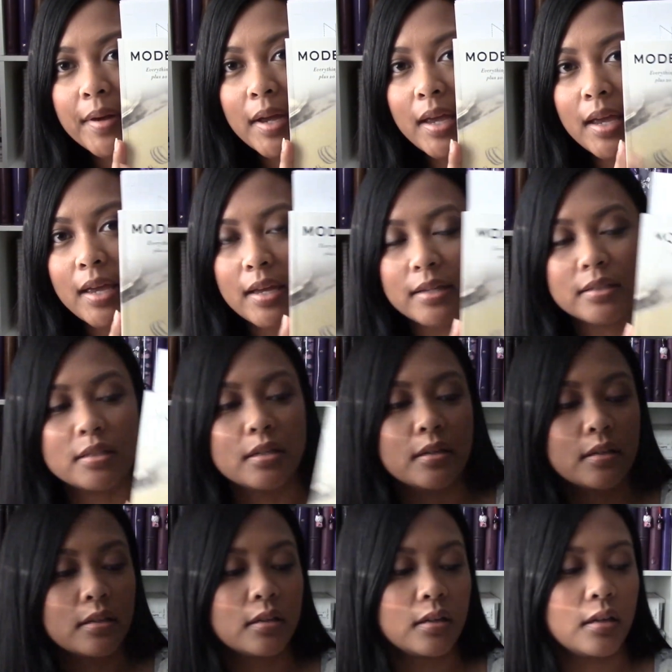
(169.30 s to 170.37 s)
and
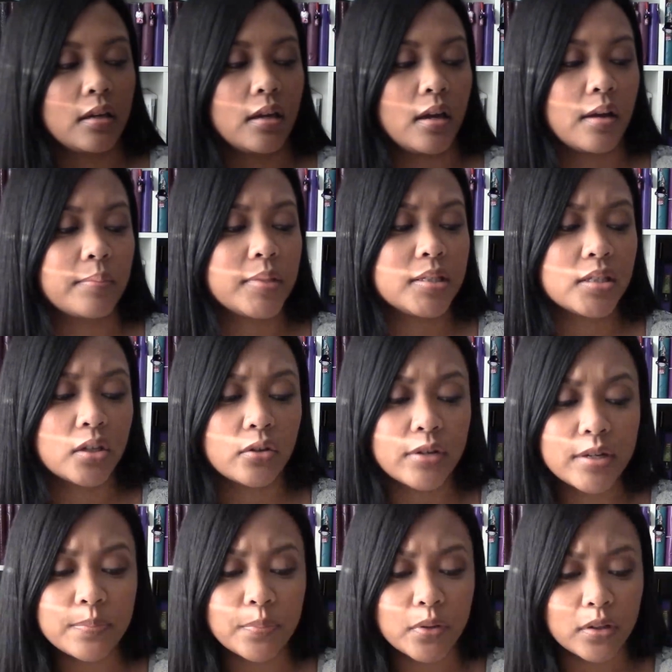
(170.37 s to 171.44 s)
it's a
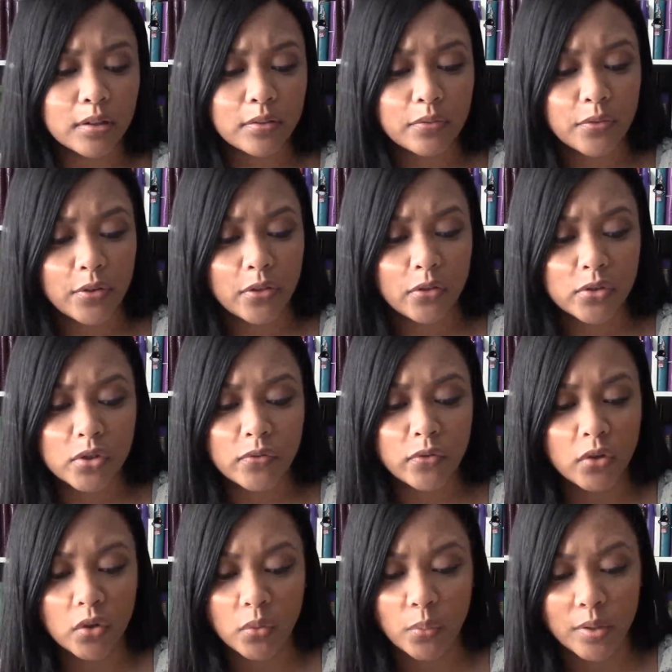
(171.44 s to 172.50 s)
great book for those of
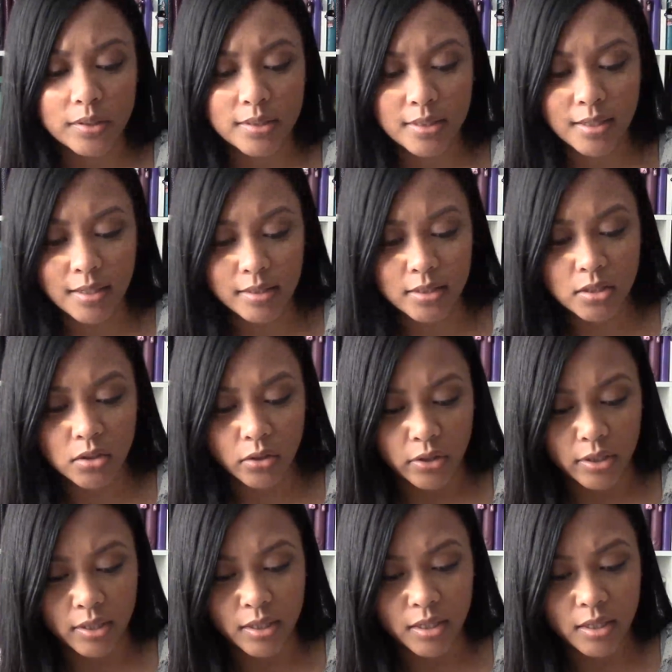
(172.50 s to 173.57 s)
you who want to get
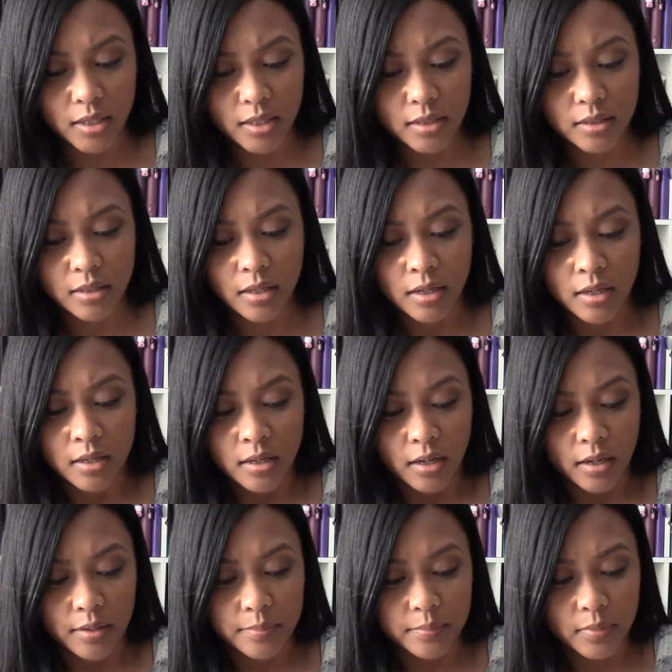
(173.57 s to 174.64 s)
started in
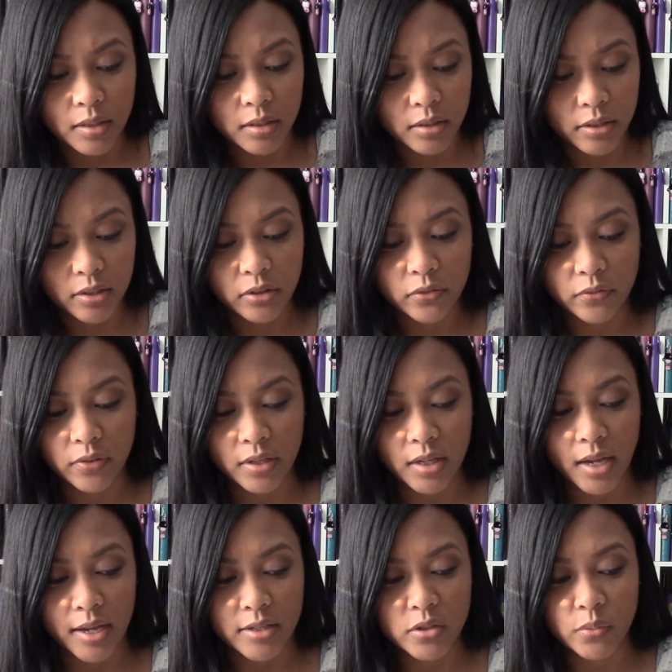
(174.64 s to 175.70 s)
calligraphy,
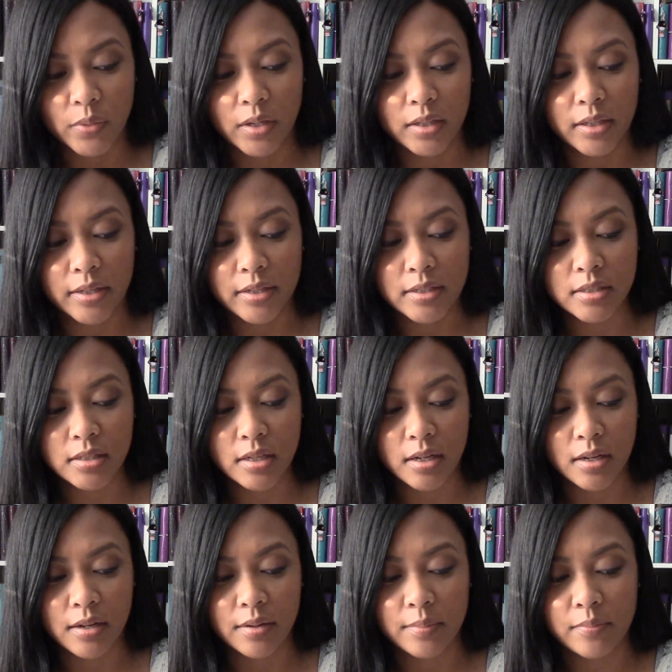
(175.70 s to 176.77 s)
as well as
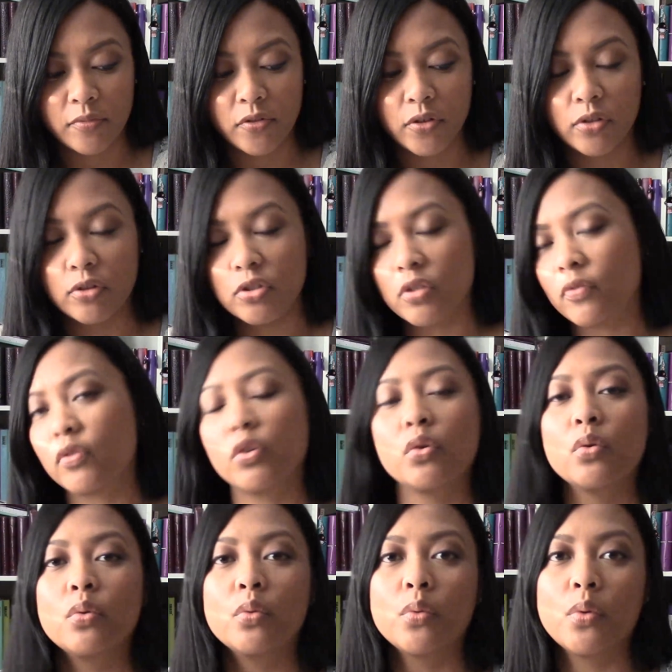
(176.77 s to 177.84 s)
for those of you
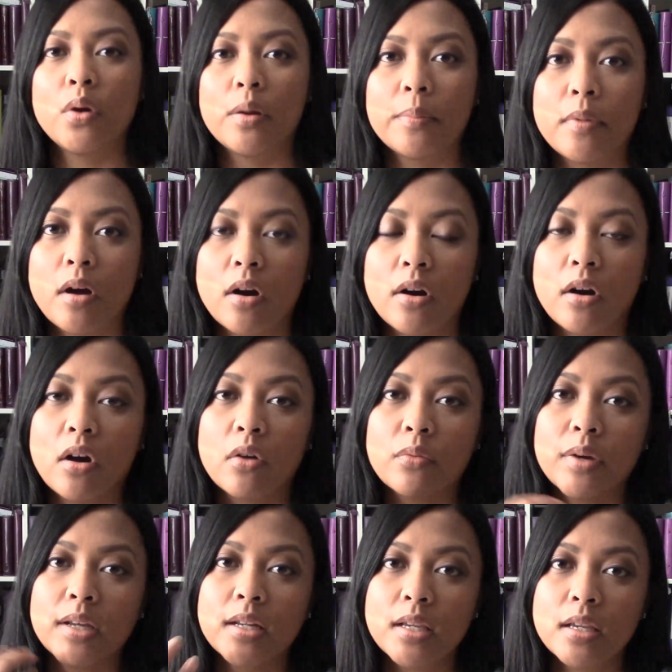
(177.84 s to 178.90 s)
who are
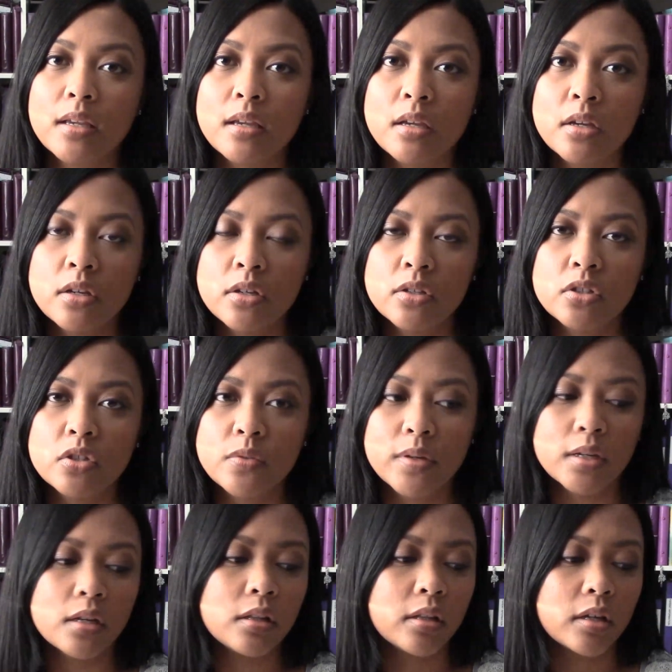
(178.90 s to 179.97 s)
already
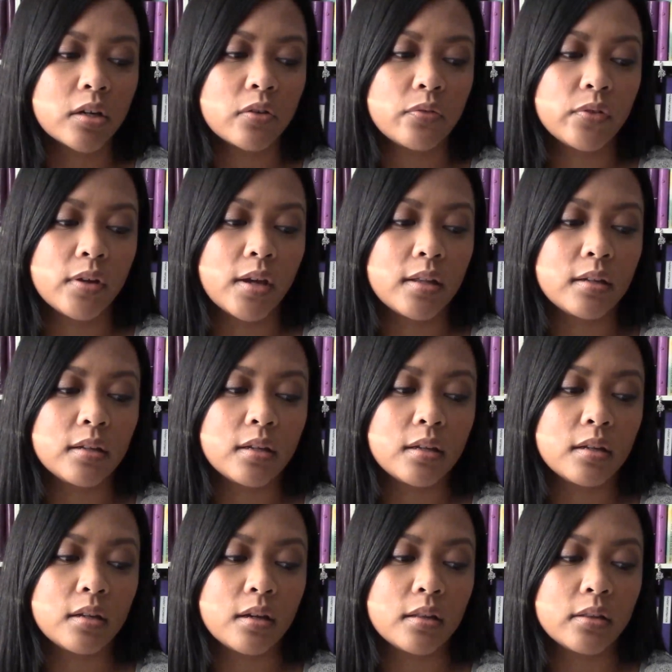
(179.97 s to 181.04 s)
doing calligraphy and
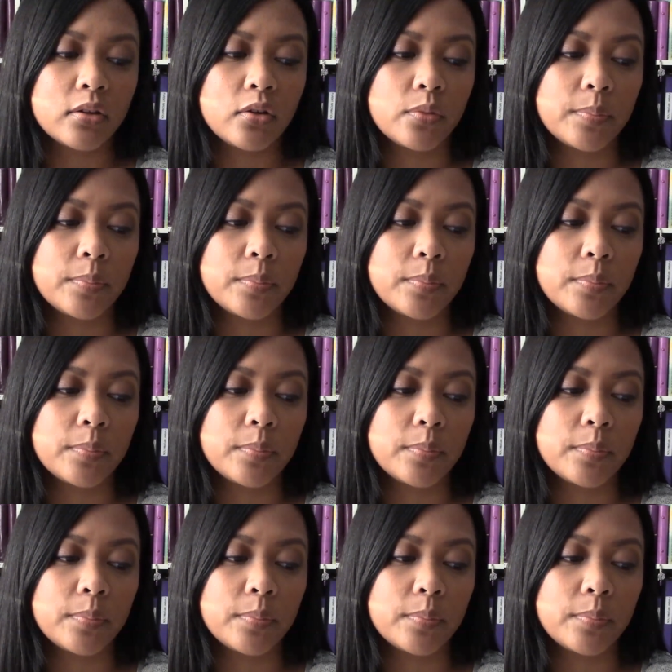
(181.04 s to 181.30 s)
need a little